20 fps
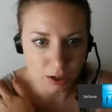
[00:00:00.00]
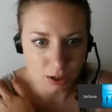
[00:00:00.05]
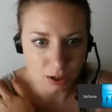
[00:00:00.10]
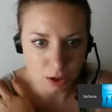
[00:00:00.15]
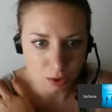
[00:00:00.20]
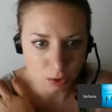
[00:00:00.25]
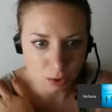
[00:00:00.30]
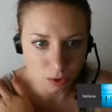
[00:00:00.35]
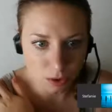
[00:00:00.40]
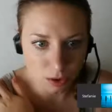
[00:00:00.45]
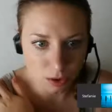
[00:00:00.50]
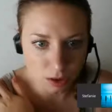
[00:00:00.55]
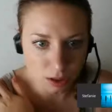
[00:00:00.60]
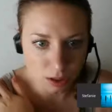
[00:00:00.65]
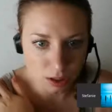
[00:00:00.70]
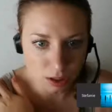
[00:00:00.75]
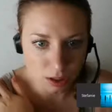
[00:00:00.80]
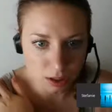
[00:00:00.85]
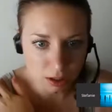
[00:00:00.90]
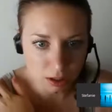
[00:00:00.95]

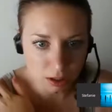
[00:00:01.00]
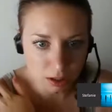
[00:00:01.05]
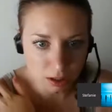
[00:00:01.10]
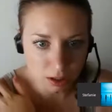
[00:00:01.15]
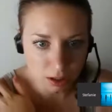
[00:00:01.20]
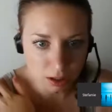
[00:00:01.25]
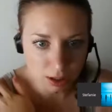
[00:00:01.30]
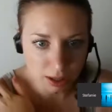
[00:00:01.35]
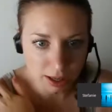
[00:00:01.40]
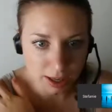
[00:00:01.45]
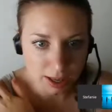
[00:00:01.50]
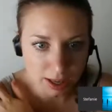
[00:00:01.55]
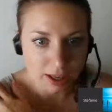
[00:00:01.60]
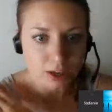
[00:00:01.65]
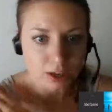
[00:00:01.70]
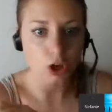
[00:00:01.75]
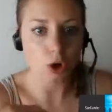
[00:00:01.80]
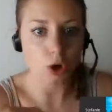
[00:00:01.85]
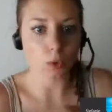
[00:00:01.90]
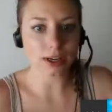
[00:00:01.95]
No.
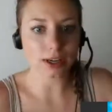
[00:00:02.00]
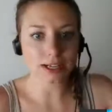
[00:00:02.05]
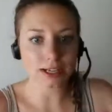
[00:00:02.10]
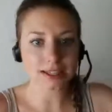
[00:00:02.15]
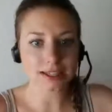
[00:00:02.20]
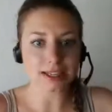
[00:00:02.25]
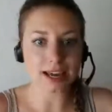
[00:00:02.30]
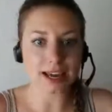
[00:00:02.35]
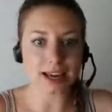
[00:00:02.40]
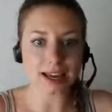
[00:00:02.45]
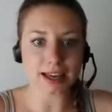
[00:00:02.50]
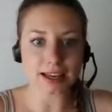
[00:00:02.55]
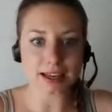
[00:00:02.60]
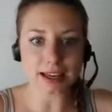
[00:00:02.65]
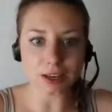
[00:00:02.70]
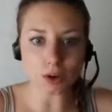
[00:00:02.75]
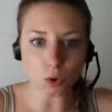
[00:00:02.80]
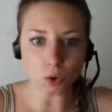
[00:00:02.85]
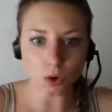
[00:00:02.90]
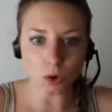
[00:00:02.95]
No, we're going to
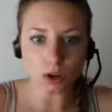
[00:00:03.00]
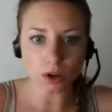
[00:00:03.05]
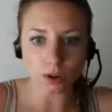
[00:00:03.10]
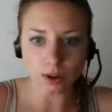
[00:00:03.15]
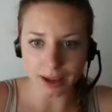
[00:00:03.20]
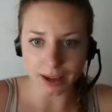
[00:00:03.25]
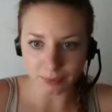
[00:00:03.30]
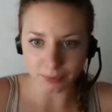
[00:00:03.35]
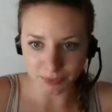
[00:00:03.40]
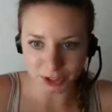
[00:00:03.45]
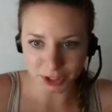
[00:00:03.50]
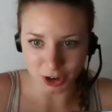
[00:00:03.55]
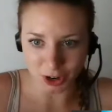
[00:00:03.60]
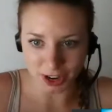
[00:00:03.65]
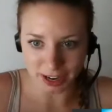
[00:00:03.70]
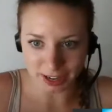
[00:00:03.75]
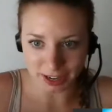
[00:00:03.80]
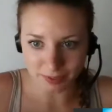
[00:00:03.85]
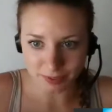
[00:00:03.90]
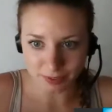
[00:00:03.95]
say,
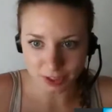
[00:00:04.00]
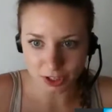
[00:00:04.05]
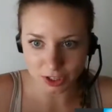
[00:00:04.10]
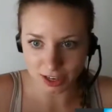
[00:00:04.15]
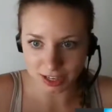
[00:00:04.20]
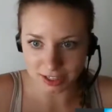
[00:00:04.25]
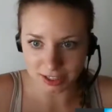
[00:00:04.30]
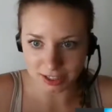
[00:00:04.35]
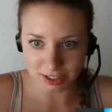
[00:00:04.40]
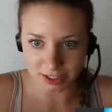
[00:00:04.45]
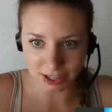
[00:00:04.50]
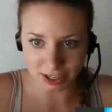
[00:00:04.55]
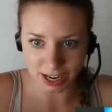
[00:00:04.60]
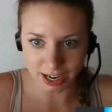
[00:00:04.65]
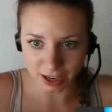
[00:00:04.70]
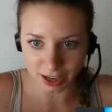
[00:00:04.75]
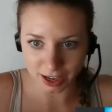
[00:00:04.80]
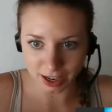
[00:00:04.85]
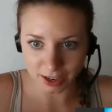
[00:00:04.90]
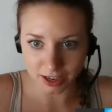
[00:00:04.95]
okay, sorry,
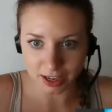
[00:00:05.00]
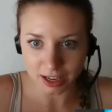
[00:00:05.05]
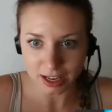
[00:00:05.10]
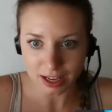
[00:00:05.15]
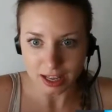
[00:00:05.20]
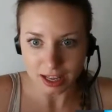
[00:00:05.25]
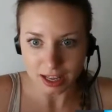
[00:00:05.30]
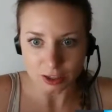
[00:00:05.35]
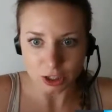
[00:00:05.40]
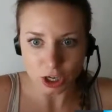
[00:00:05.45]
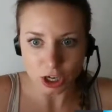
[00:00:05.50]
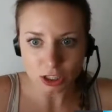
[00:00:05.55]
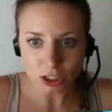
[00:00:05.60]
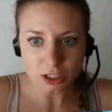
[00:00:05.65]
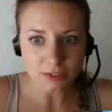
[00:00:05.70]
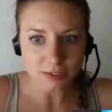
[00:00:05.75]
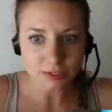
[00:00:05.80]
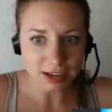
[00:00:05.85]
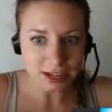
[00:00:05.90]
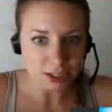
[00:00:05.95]
Caesar, hang on.
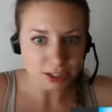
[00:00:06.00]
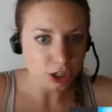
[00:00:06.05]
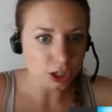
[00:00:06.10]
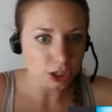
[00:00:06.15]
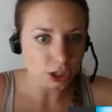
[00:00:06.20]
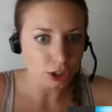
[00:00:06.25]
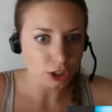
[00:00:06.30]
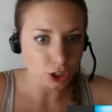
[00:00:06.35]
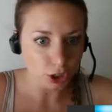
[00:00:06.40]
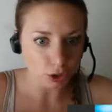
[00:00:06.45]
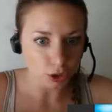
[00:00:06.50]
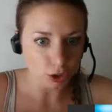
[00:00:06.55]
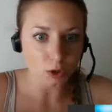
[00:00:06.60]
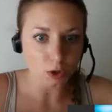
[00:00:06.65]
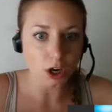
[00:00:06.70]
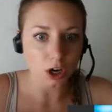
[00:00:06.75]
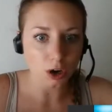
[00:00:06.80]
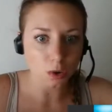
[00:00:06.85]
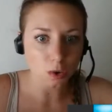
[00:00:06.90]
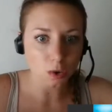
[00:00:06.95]
The doctor advised her
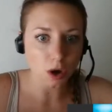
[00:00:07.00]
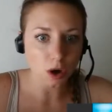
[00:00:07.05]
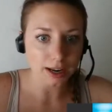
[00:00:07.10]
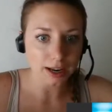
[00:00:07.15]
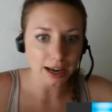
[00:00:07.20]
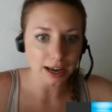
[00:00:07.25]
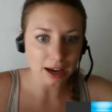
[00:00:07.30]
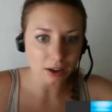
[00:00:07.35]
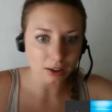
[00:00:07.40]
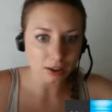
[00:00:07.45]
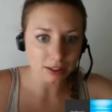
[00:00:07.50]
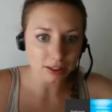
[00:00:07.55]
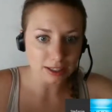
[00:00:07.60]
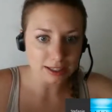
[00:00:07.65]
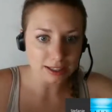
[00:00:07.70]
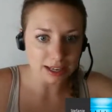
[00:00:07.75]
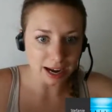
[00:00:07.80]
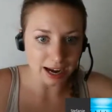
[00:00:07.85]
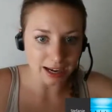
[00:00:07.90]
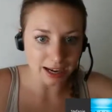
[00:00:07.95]
to go on a
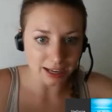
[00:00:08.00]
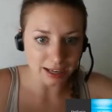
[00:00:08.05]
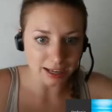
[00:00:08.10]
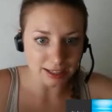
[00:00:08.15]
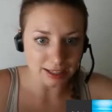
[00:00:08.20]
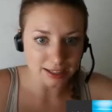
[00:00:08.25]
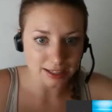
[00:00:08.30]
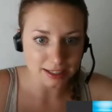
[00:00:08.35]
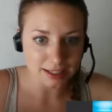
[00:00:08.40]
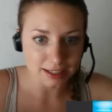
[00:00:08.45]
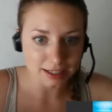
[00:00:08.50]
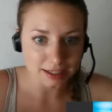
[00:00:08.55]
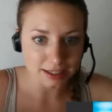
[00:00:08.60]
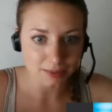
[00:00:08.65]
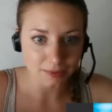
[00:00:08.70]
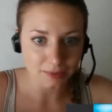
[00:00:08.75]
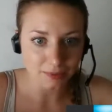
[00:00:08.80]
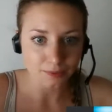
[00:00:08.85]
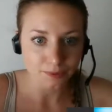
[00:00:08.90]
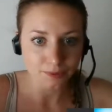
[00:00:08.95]
healthy
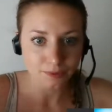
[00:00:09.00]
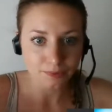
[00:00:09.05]
diet.